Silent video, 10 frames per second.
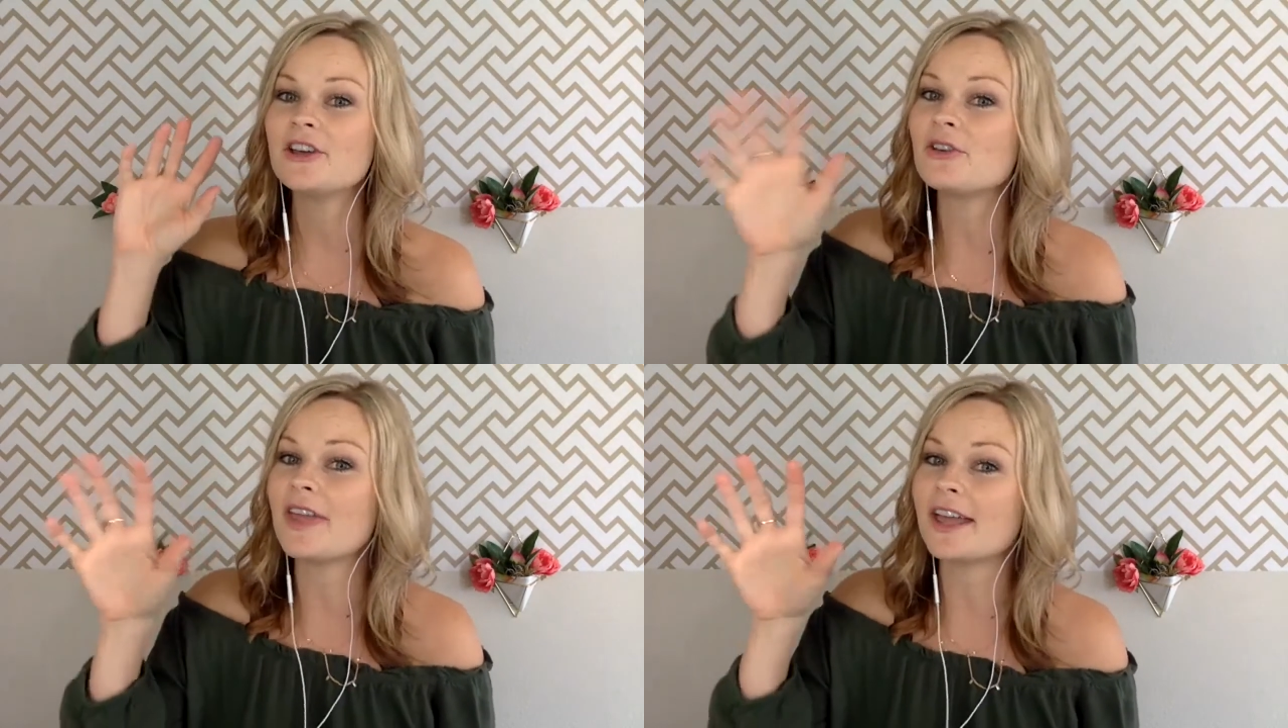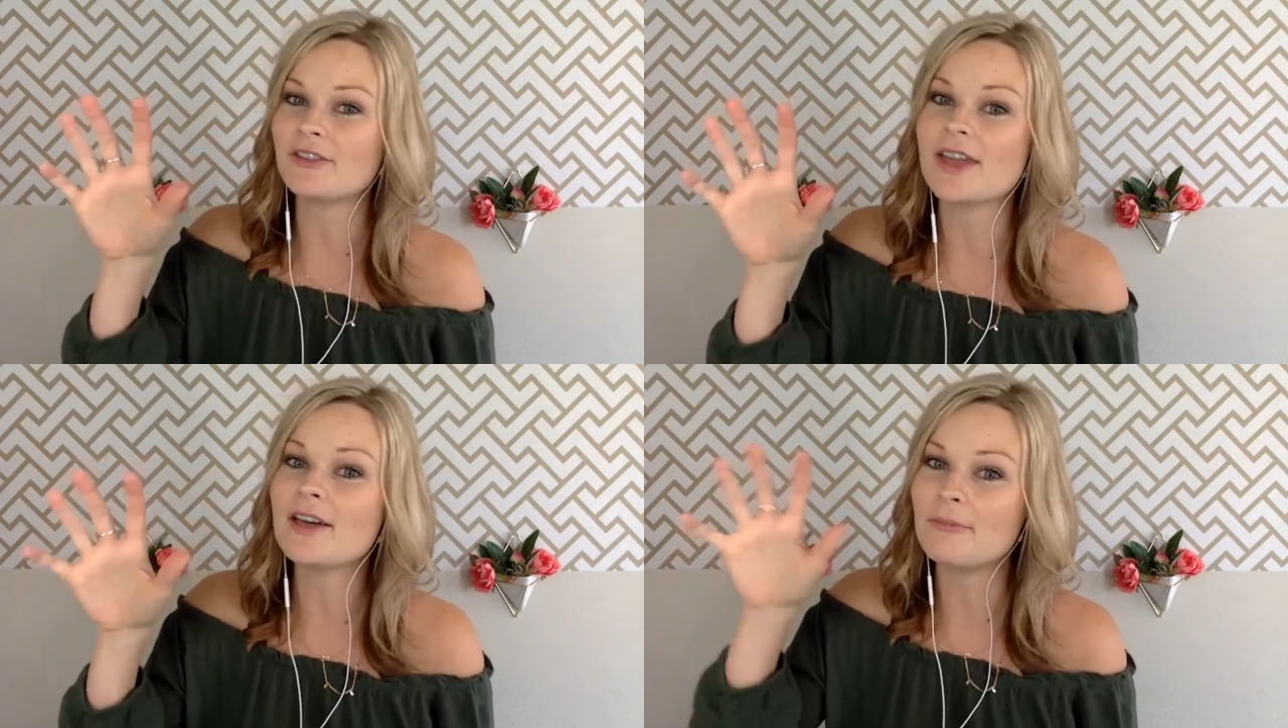like
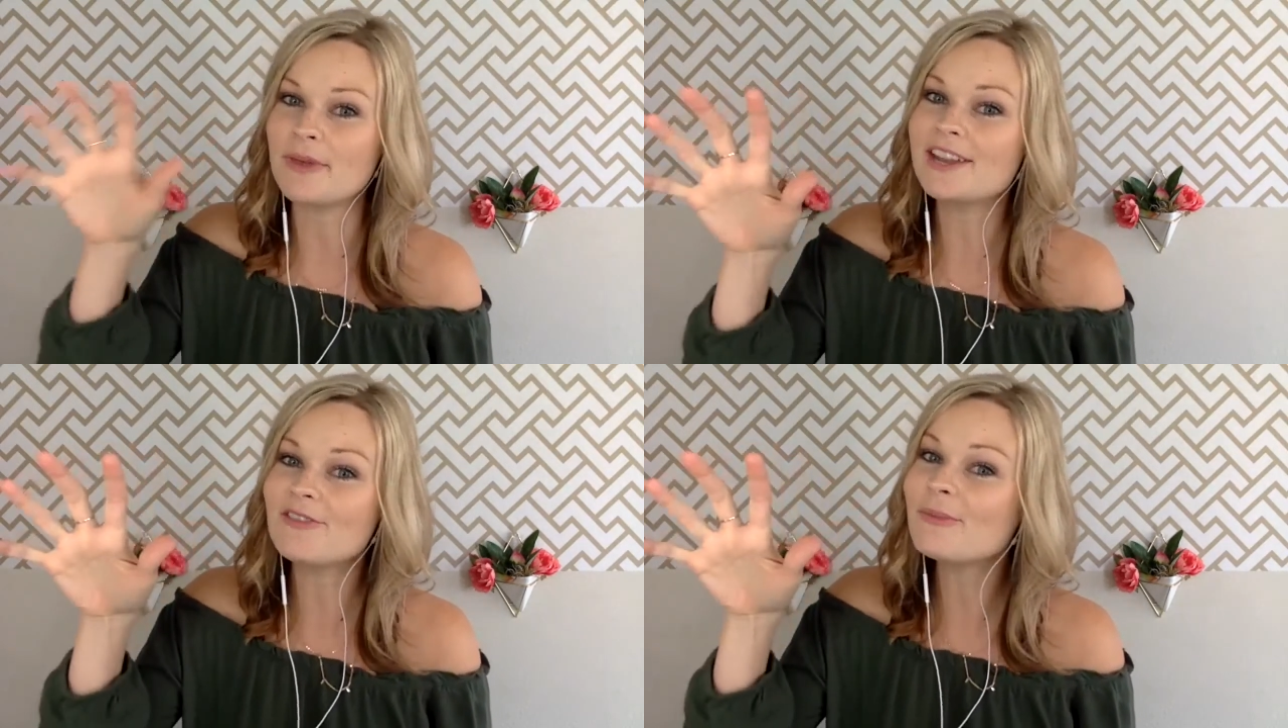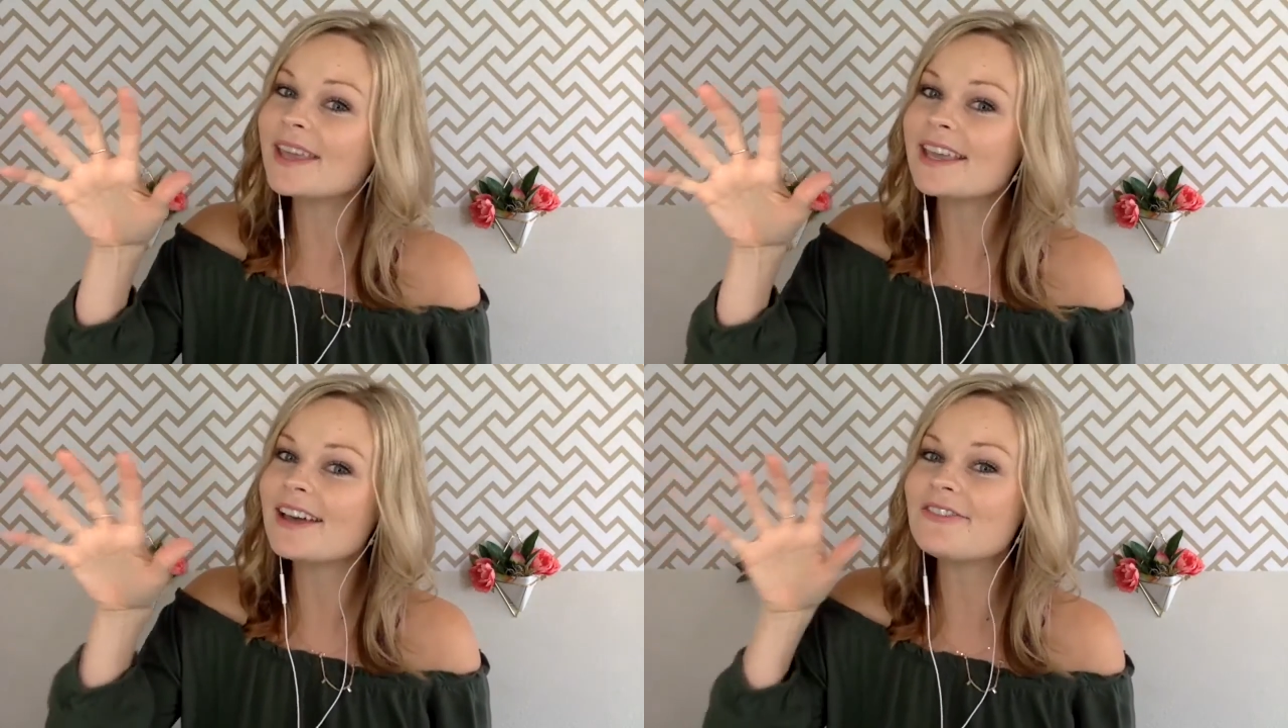you get a bit of
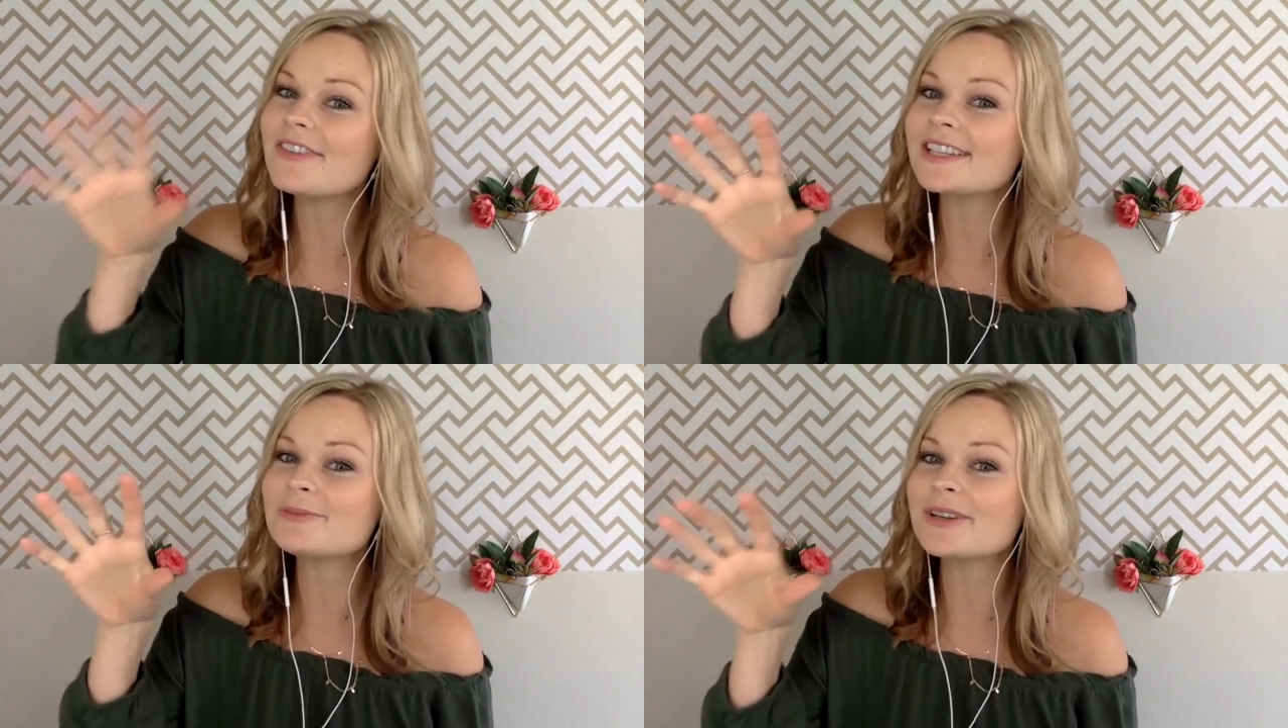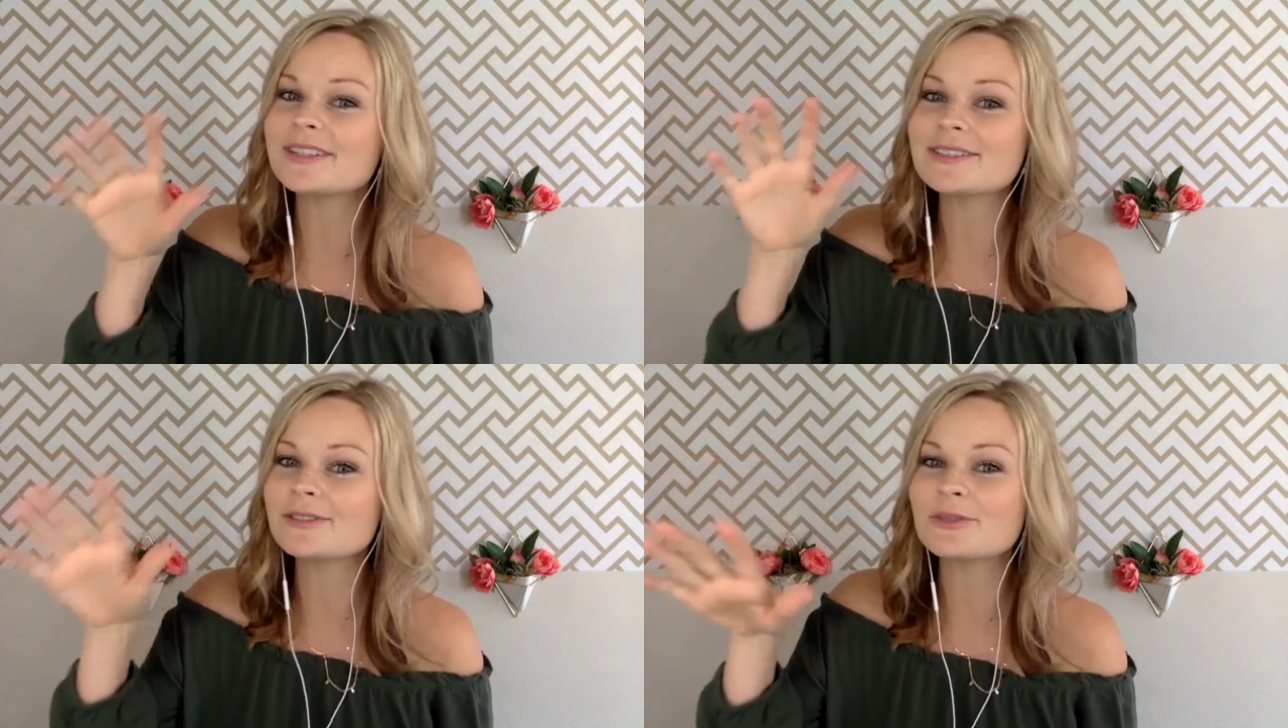me on Facebook
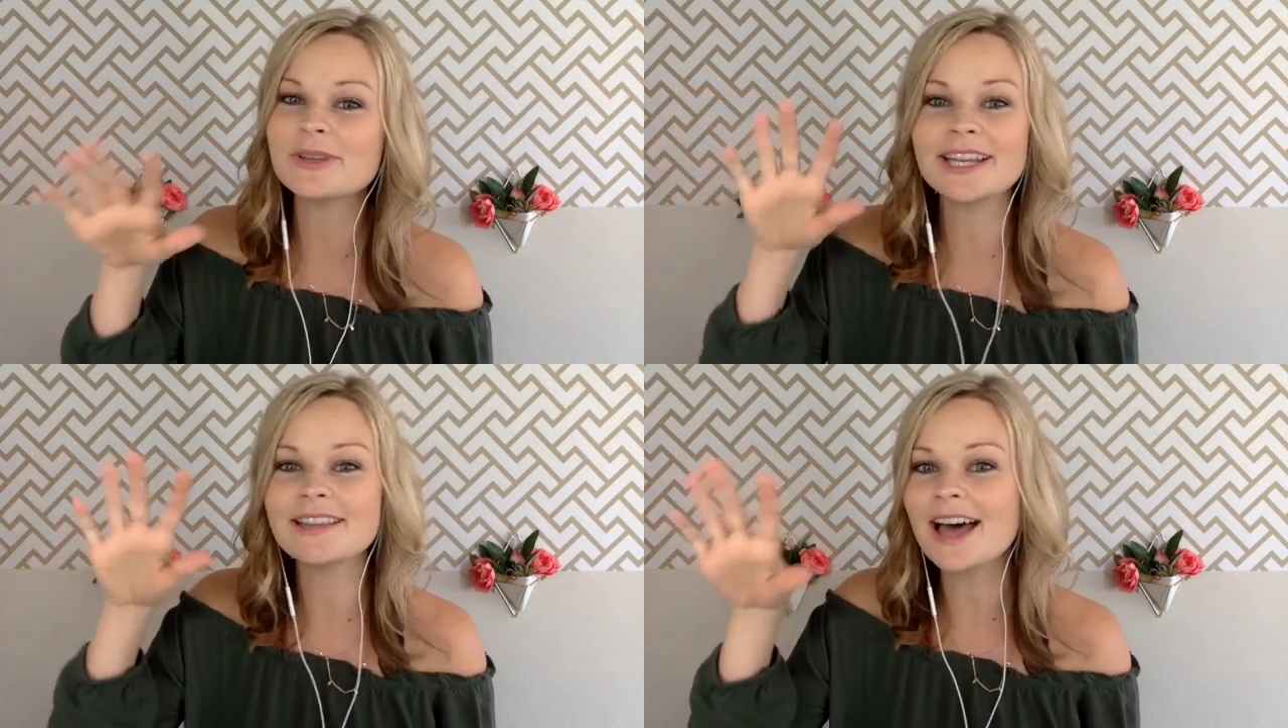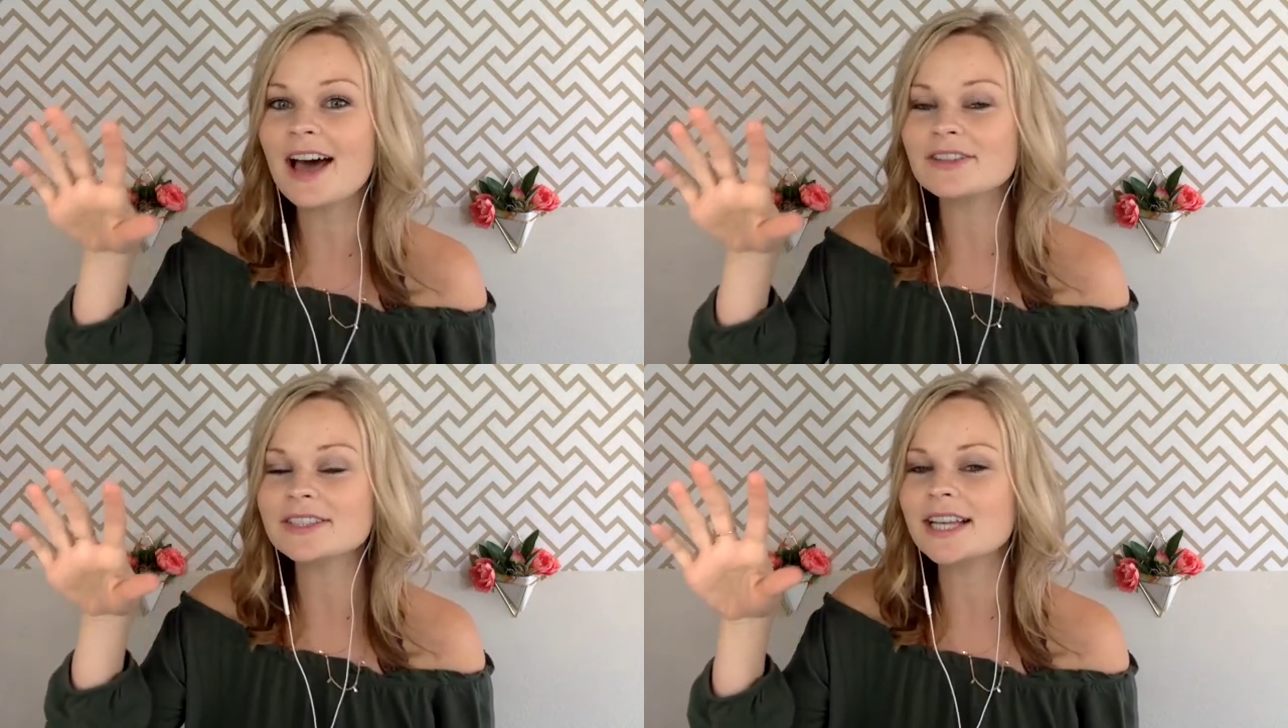and social media and the
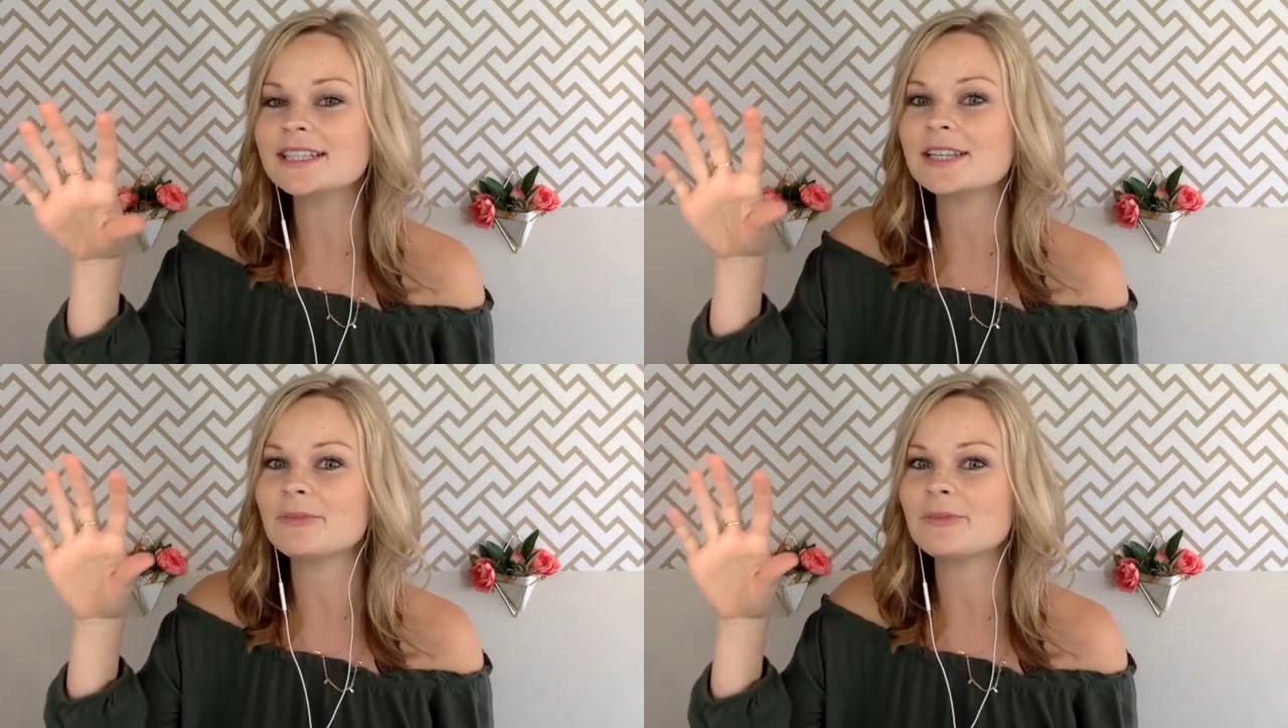advertising,